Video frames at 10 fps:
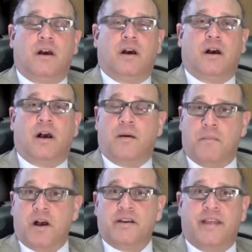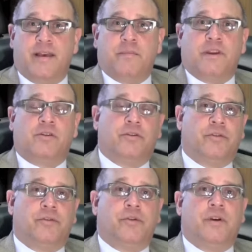Among them
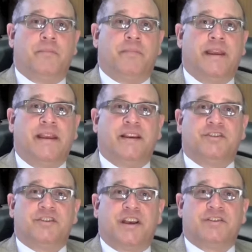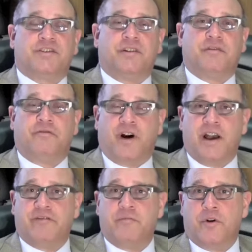include being assessed
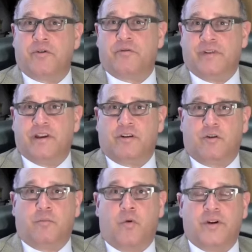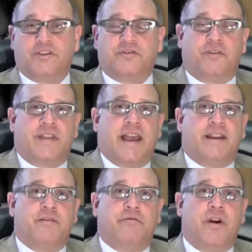5 motor vehicle points for that
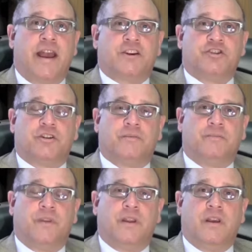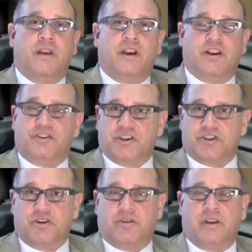infraction.
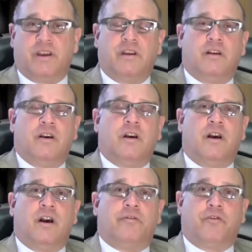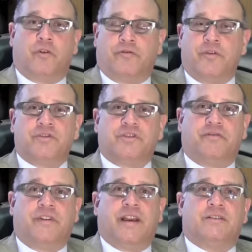Additionally, for a first
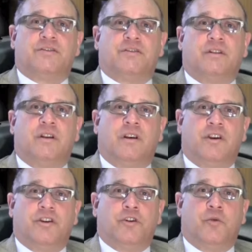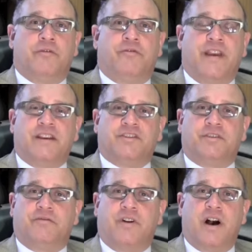offense, you would face
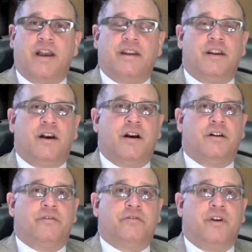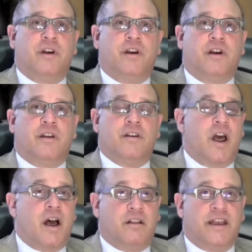a fine of
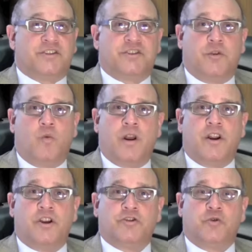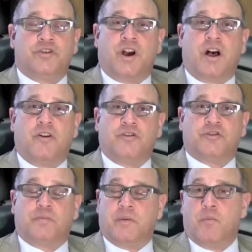not less than
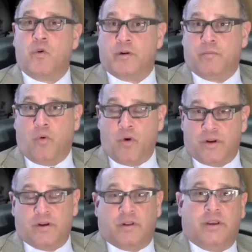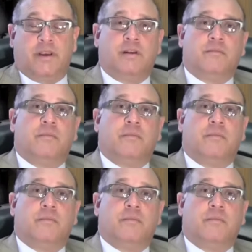$100, but more importantly,